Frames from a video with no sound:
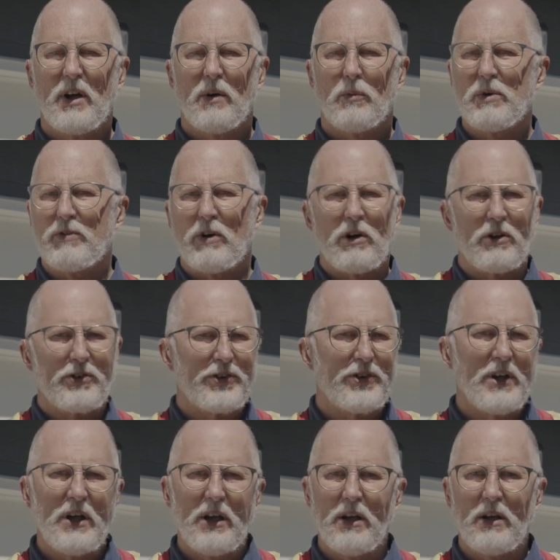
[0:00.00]
we've all
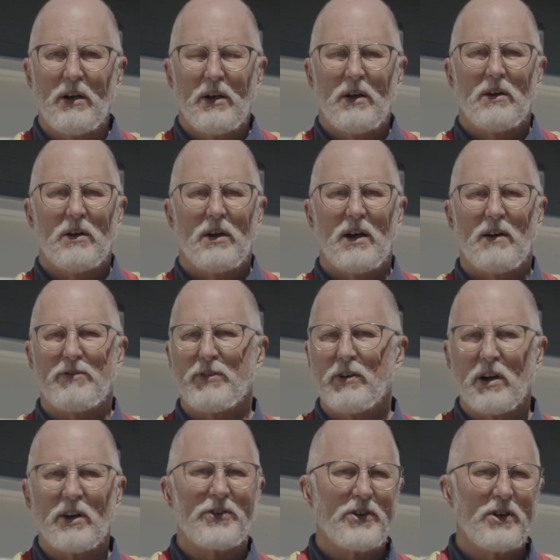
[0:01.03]
seen
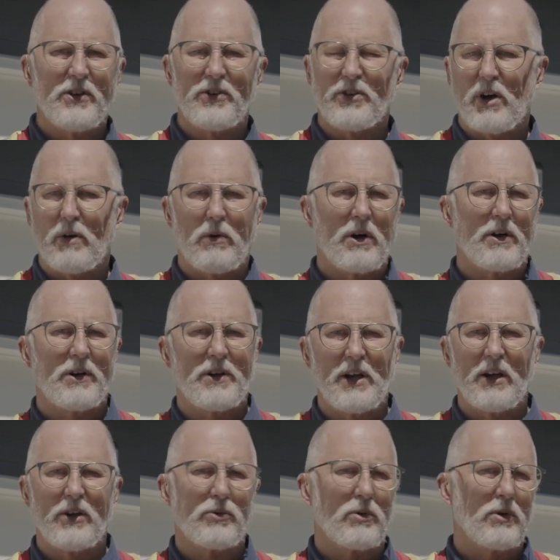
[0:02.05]
furnaces, hot water
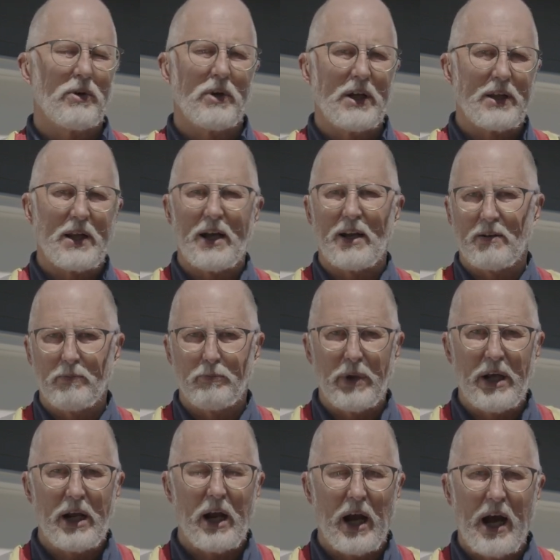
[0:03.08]
tanks where you get that
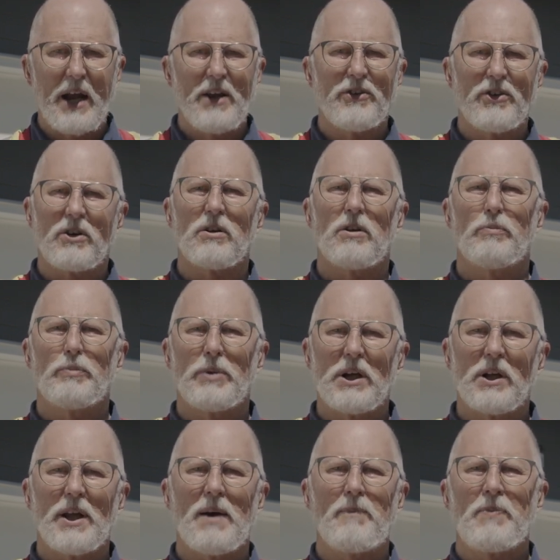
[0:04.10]
big icicle
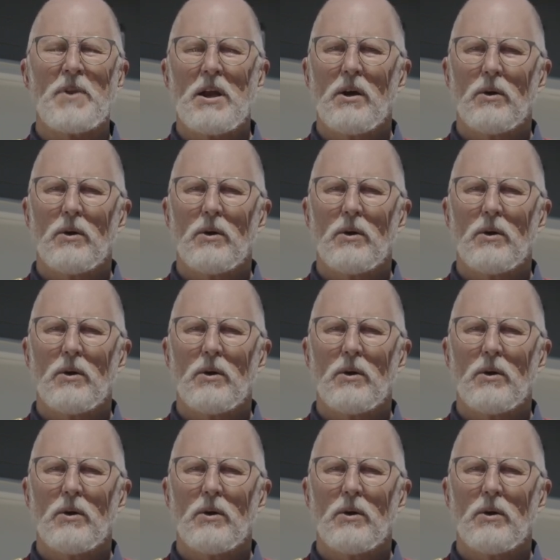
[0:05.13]
buildup.